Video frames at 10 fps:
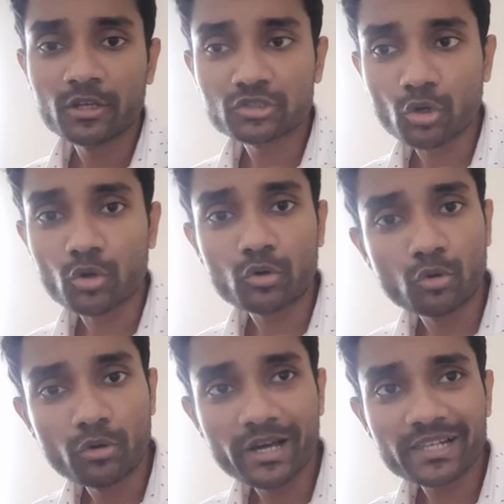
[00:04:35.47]
so
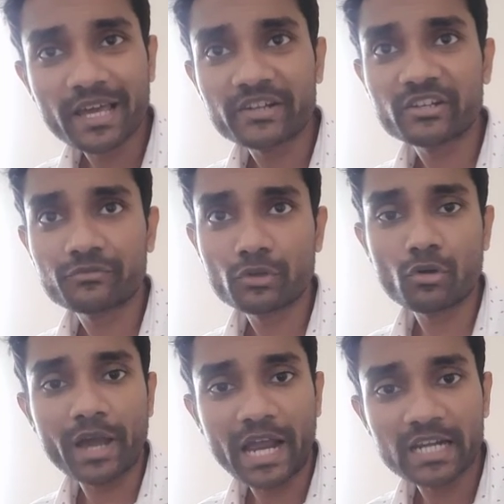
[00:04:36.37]
Google can
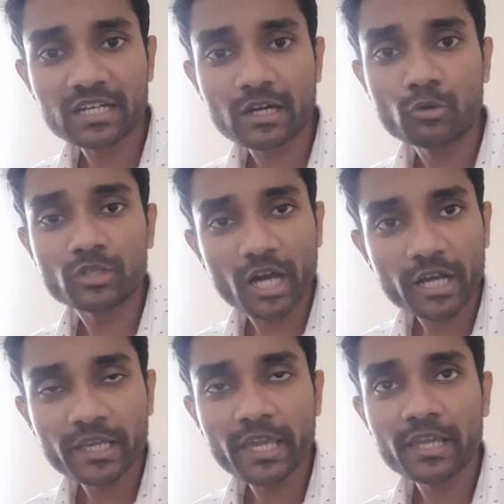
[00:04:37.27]
review ad account
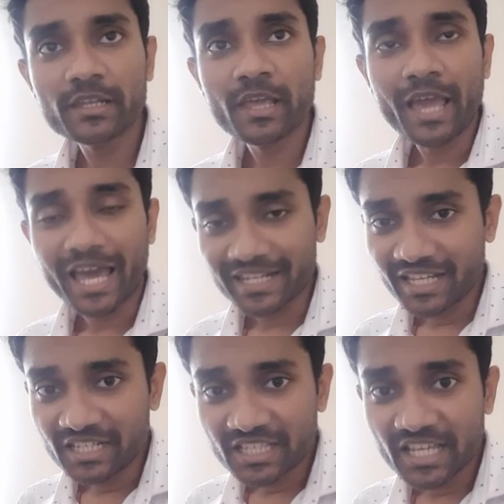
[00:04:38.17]
again, and
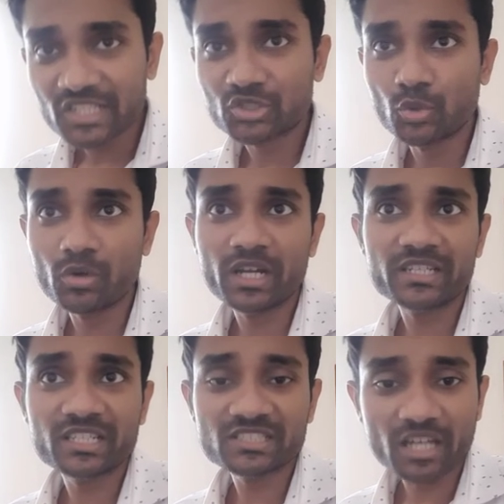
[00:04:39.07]
in case Google
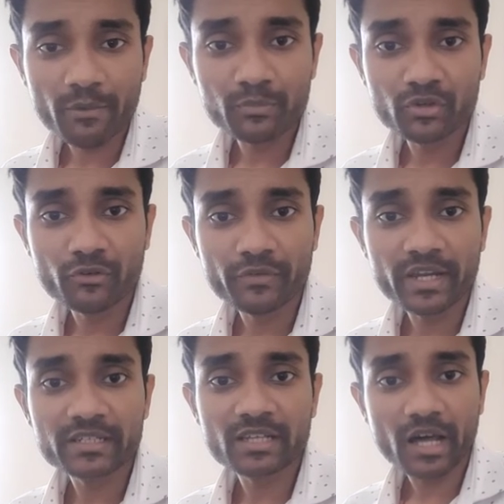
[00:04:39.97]
disapprove
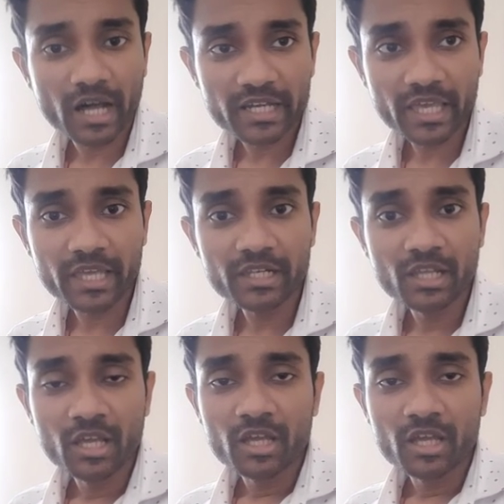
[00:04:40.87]
it again,